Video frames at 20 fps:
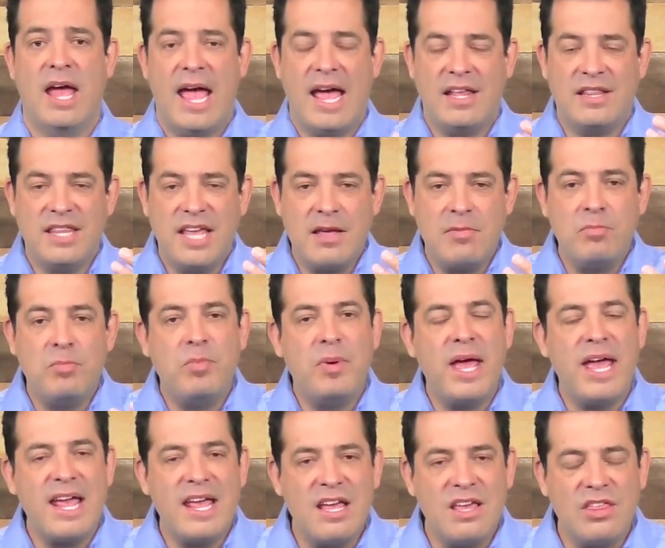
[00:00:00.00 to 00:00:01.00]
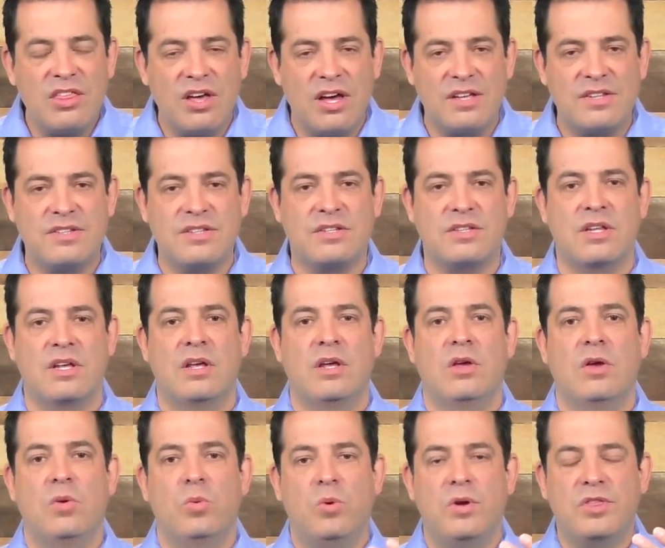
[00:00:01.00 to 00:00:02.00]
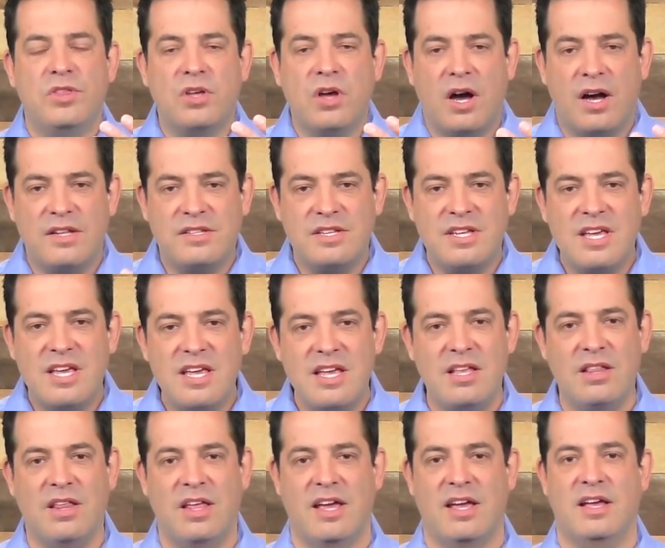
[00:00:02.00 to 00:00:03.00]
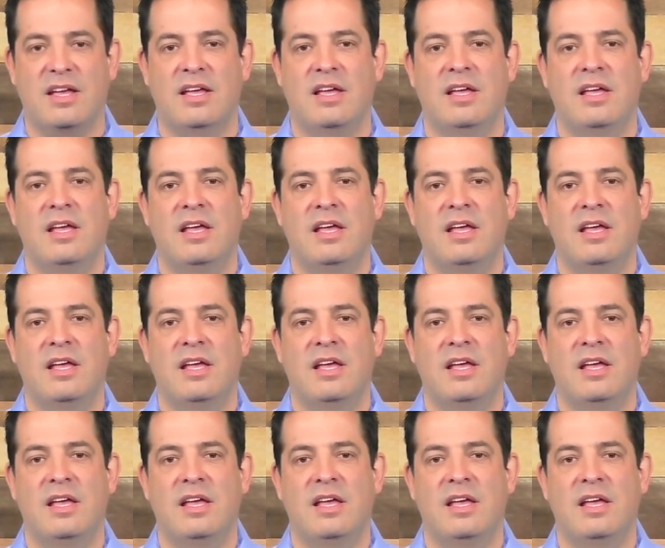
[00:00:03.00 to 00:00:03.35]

and they bathe us with God's healing